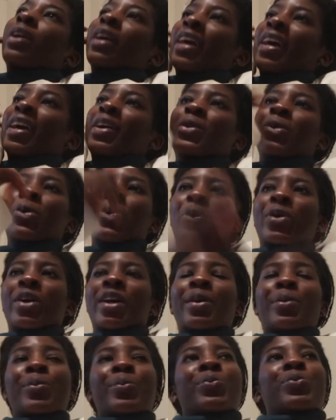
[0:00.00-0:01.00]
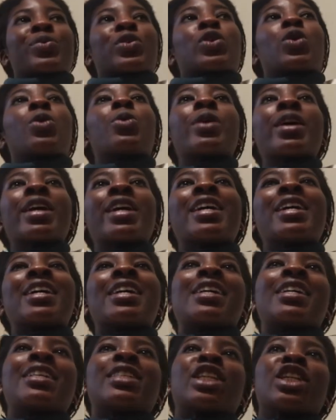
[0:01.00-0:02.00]
okay, Corey. Corey
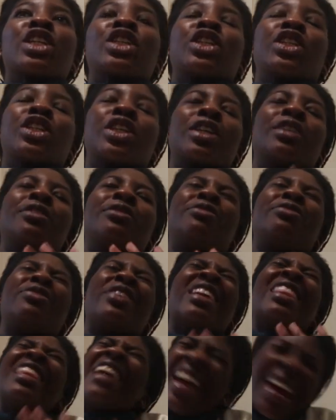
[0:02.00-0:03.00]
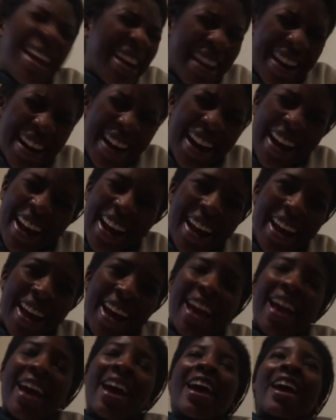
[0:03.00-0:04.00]
is a good villain.
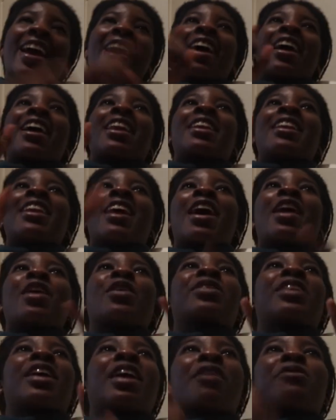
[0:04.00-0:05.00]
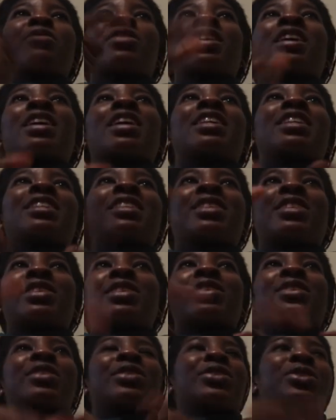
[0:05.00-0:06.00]
And now that everything
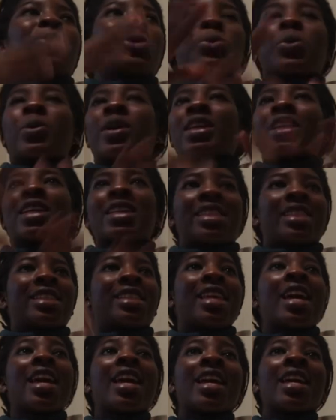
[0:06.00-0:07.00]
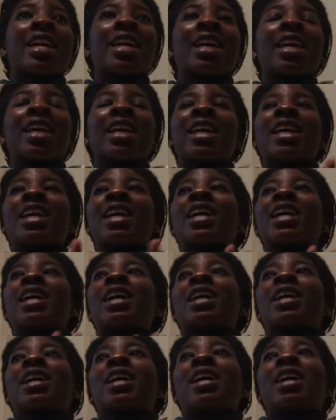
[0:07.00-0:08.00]
is doing its thing,
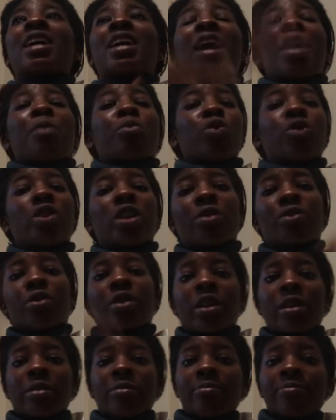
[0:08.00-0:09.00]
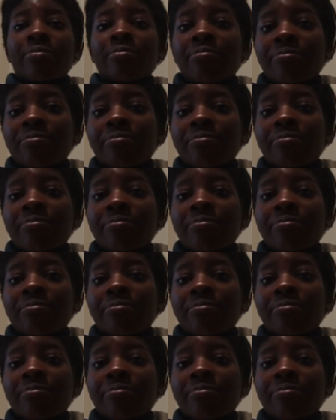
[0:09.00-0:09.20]
I'm rooting for him.